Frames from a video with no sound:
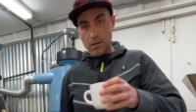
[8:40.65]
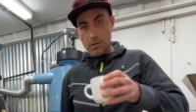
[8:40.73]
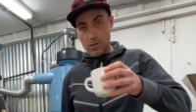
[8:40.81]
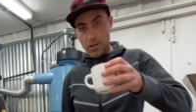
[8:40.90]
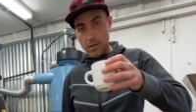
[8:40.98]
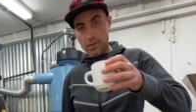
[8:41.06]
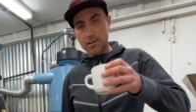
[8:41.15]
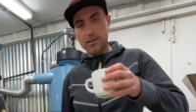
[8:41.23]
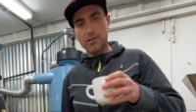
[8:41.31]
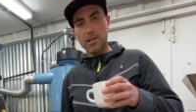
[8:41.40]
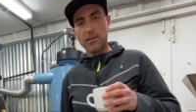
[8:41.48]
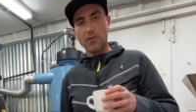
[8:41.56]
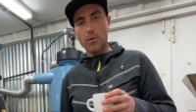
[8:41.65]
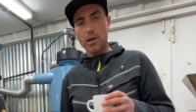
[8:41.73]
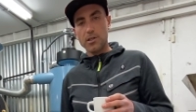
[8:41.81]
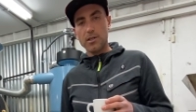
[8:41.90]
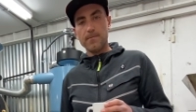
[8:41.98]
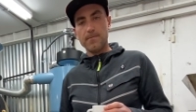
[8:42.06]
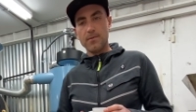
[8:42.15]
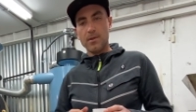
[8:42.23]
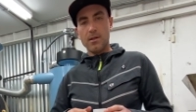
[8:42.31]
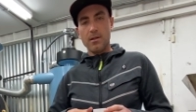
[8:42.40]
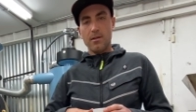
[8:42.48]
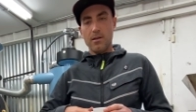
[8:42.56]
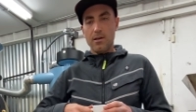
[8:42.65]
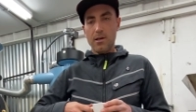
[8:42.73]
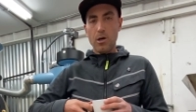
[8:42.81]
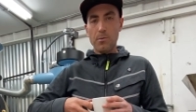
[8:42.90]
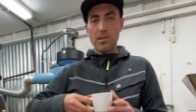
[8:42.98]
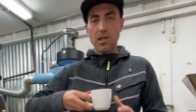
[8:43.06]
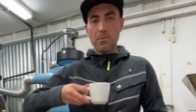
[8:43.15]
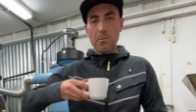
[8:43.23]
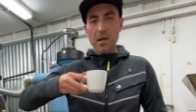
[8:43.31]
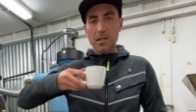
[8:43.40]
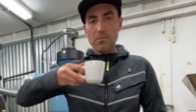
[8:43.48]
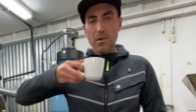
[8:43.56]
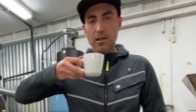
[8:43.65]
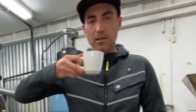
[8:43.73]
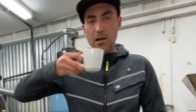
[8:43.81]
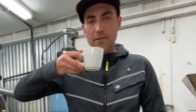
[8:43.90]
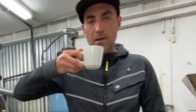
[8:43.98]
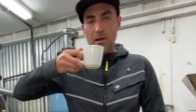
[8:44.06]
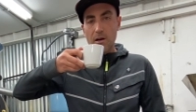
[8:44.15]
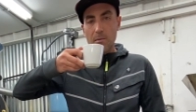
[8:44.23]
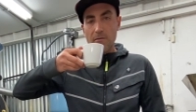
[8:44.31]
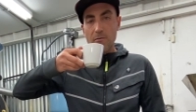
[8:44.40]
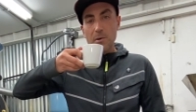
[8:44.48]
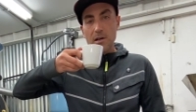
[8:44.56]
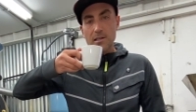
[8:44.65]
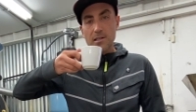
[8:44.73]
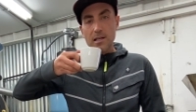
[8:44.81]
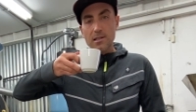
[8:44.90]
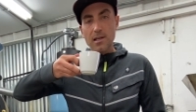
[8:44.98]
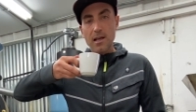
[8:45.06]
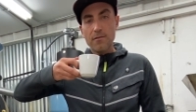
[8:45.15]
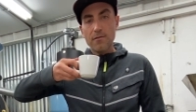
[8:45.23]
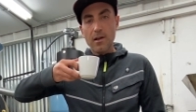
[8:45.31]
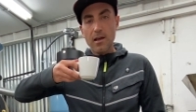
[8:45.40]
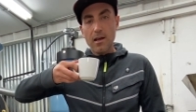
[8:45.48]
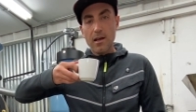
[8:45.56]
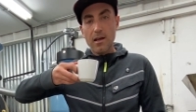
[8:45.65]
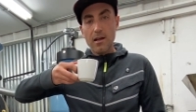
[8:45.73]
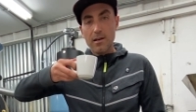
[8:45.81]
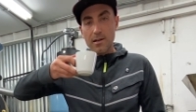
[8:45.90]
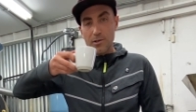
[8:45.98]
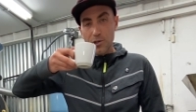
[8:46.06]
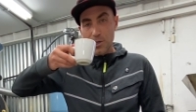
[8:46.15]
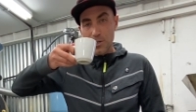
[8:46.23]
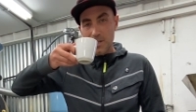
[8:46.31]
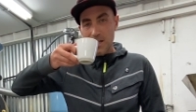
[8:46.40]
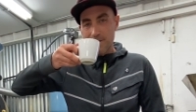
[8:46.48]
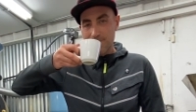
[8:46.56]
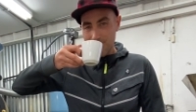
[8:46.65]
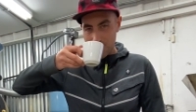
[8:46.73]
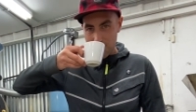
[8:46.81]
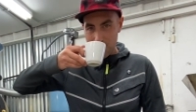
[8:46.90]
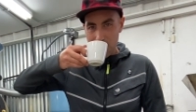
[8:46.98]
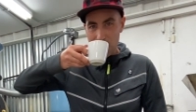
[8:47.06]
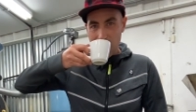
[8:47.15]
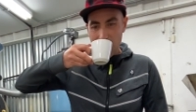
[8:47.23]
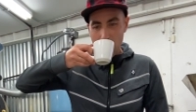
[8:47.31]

Cheers. Thanks for watching. Hope this helped you make some better coffee at home. Everybody stay safe and enjoy your day. Appreciate it.